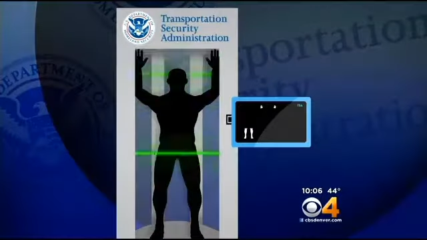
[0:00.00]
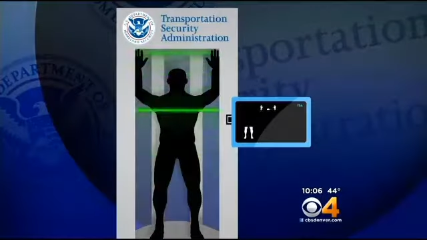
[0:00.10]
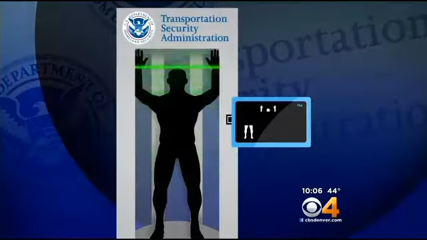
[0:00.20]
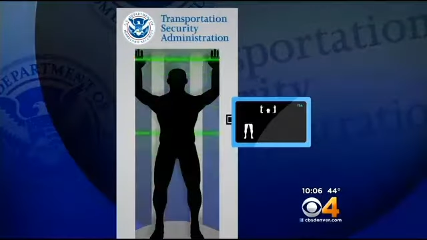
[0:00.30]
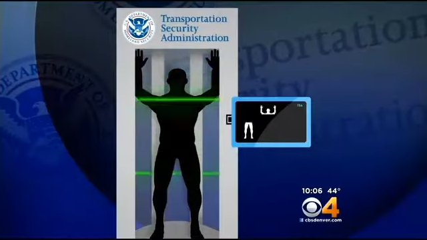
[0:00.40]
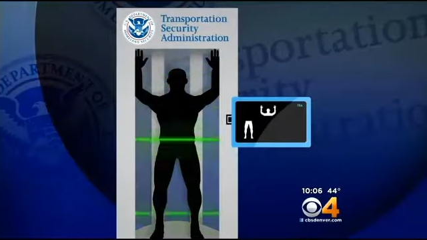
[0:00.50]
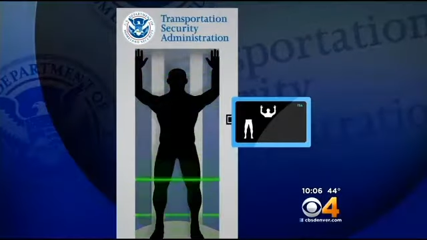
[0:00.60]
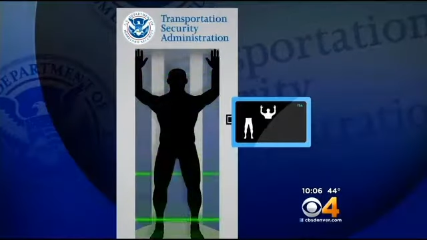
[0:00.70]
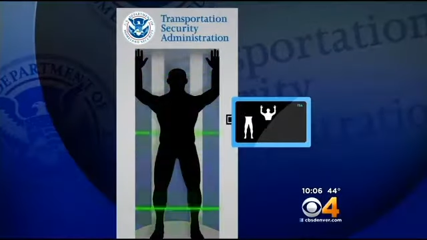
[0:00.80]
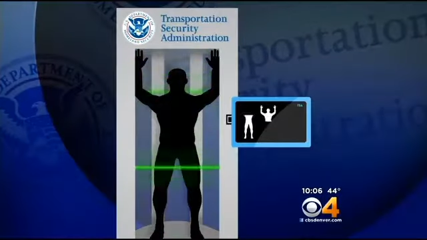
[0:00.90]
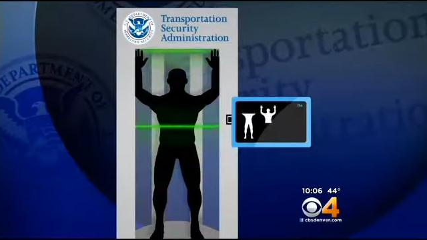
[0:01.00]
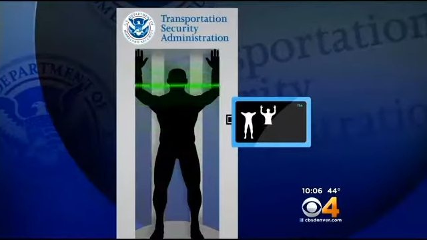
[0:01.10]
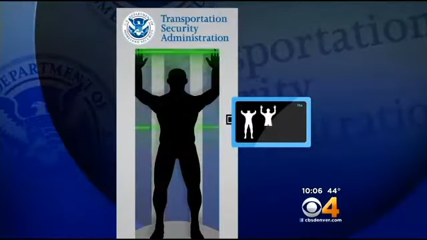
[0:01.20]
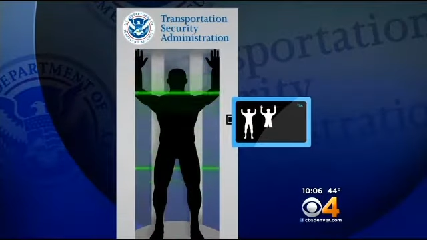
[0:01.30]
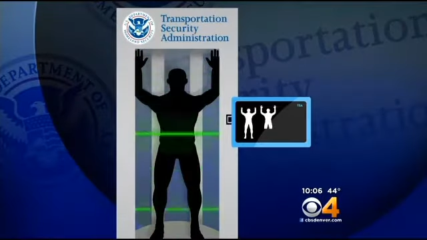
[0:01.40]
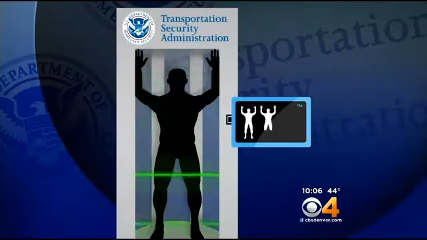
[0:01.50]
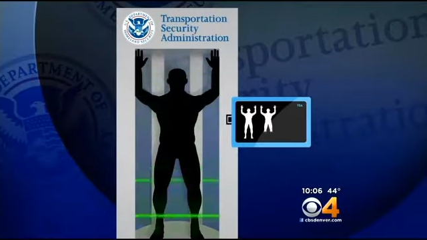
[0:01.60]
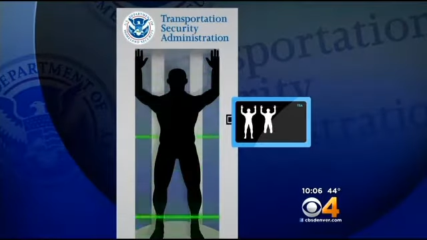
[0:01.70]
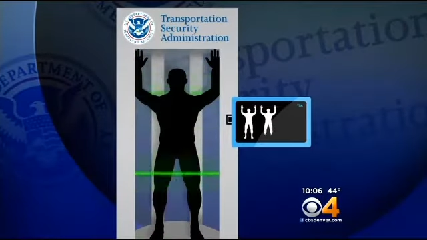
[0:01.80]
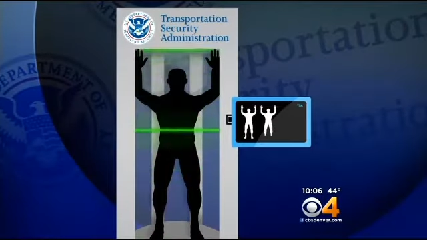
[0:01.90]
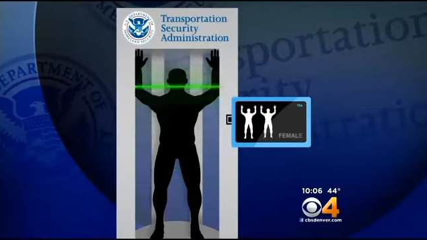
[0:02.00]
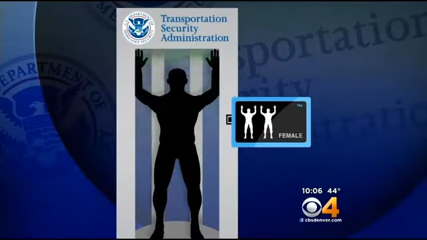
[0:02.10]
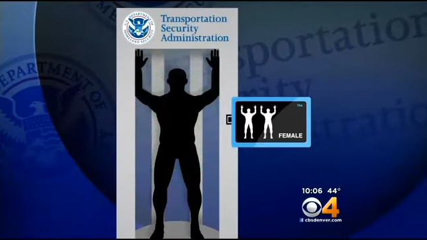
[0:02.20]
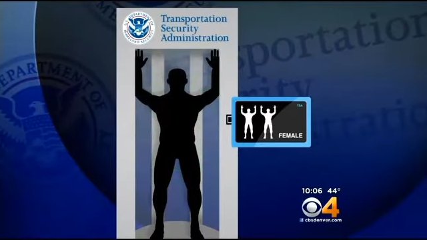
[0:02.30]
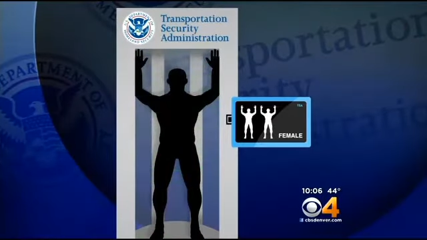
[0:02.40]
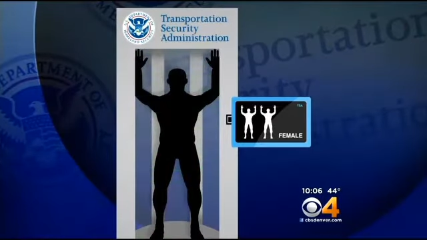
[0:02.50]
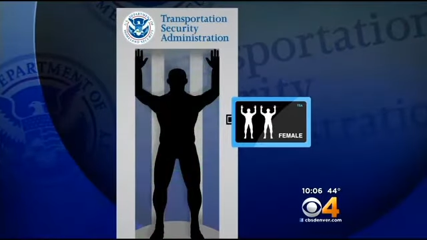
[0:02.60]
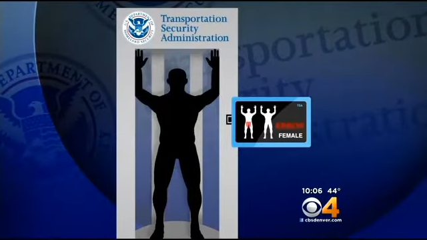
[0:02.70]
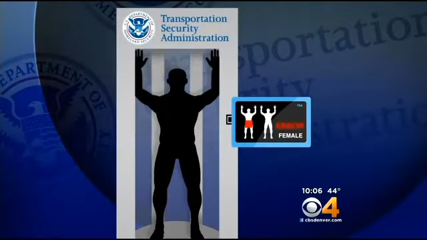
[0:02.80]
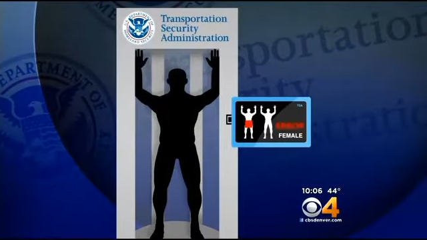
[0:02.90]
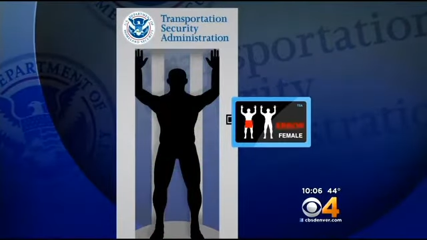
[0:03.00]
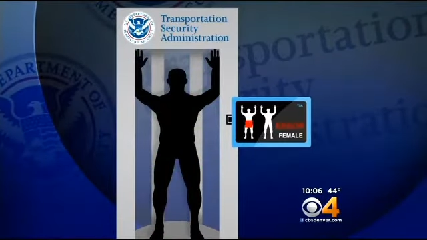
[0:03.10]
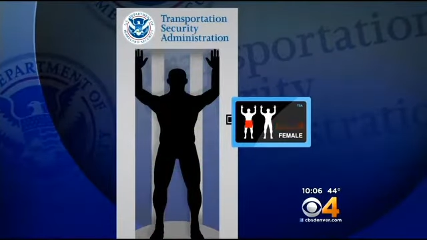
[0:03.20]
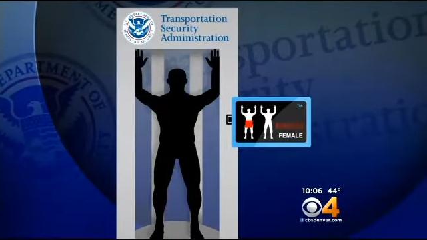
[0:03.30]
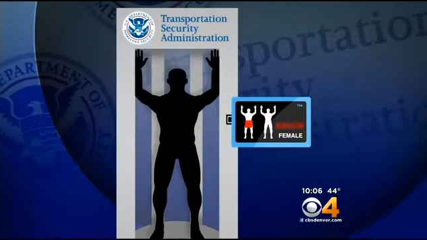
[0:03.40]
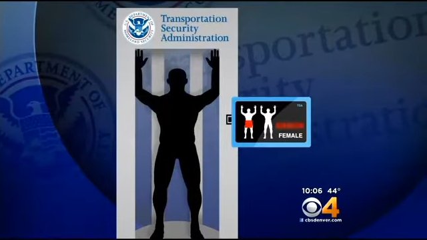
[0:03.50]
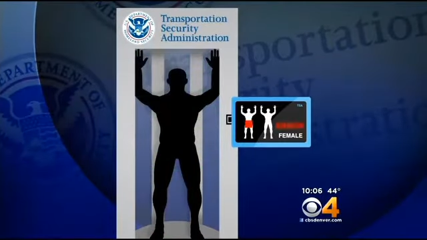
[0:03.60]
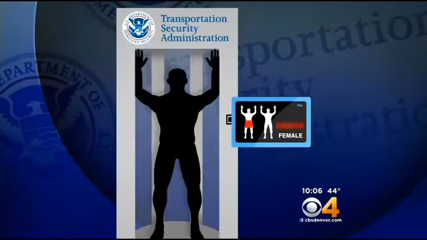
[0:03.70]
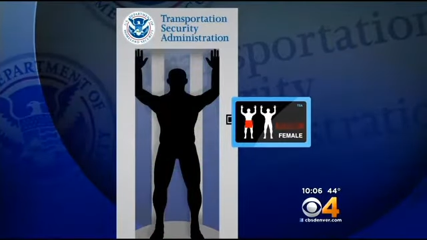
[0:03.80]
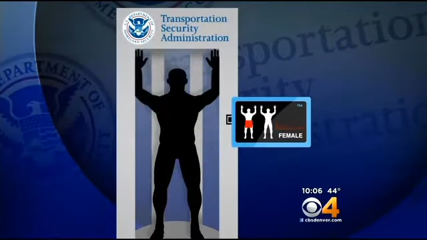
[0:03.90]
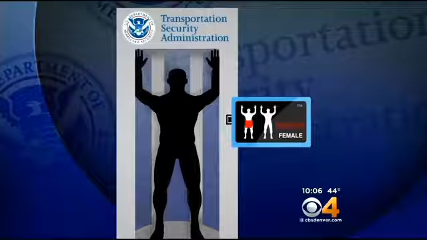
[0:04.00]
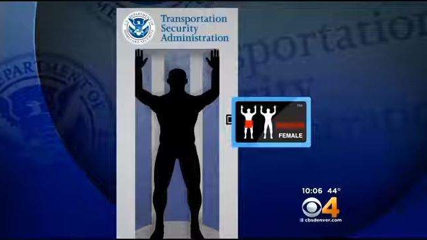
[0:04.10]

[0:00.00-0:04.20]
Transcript: Nobody's mouth can be seen.